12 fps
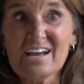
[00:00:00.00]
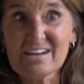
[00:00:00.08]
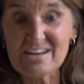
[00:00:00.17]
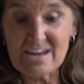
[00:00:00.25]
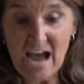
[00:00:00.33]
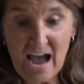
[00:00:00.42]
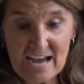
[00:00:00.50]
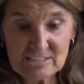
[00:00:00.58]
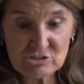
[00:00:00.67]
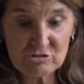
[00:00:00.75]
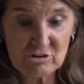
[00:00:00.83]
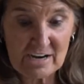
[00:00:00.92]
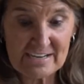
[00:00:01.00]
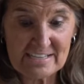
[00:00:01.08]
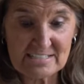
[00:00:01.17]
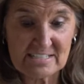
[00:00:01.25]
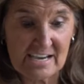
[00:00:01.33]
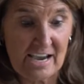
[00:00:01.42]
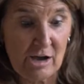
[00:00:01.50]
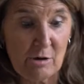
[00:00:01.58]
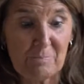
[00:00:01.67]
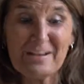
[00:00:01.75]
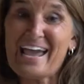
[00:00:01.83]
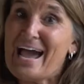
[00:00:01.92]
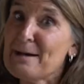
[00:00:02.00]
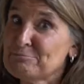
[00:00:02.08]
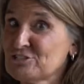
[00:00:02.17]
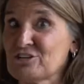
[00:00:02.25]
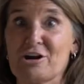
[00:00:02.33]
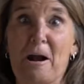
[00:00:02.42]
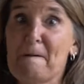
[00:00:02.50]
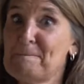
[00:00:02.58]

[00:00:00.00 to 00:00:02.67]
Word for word: not trying to help capture